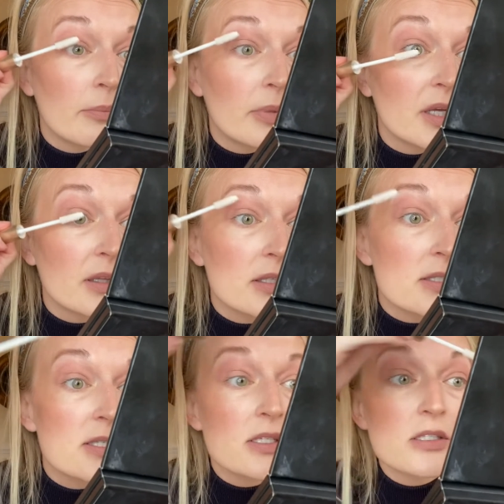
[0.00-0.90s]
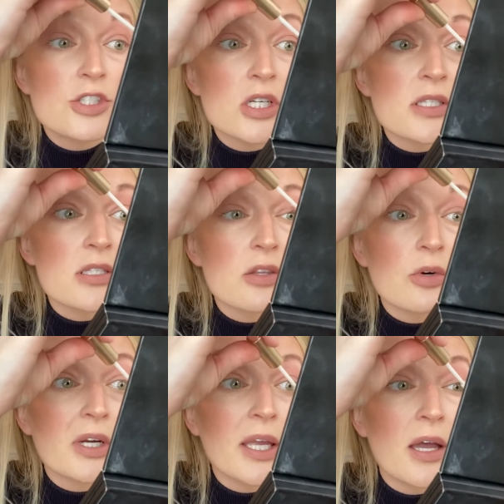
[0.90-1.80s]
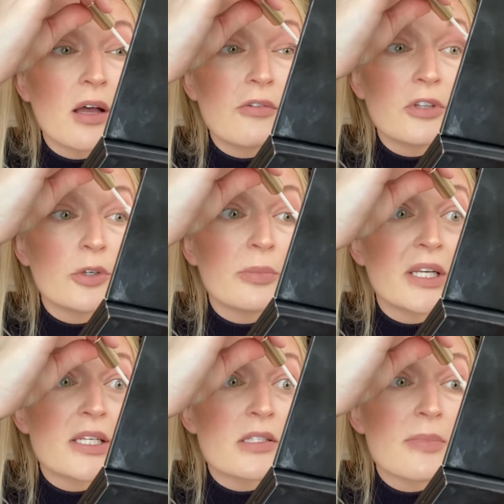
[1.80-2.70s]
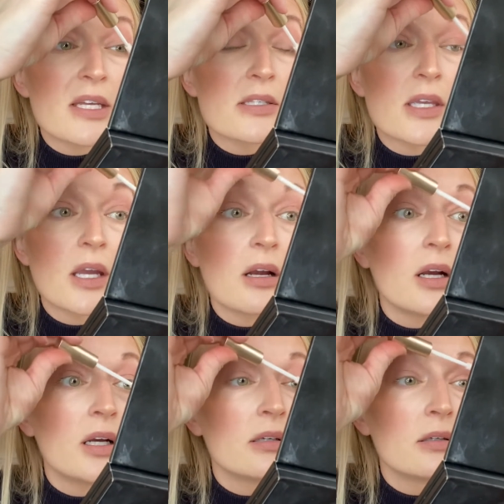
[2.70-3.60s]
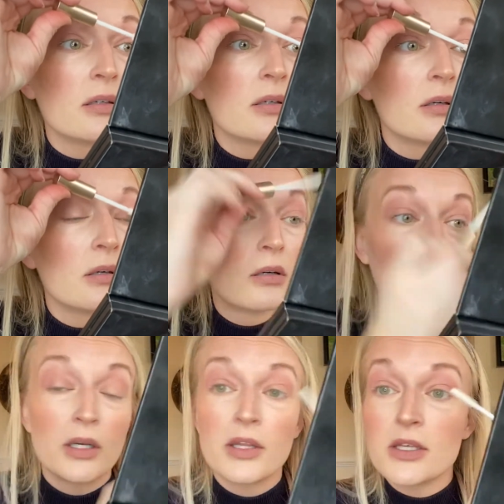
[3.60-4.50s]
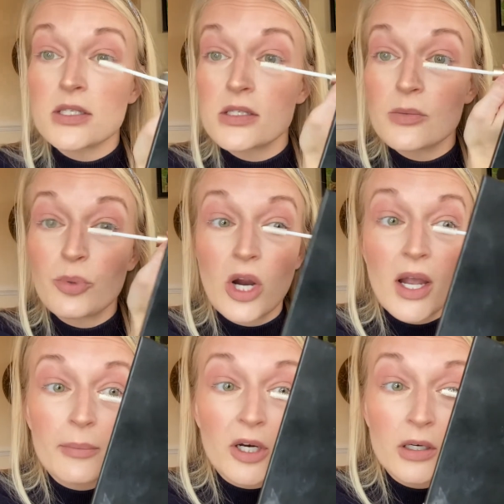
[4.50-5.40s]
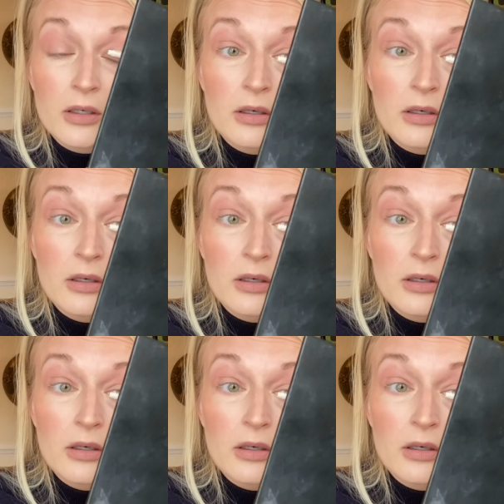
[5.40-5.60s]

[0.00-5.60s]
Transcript: But this is just L'Oreal Voluminous Mascara. This is the primer.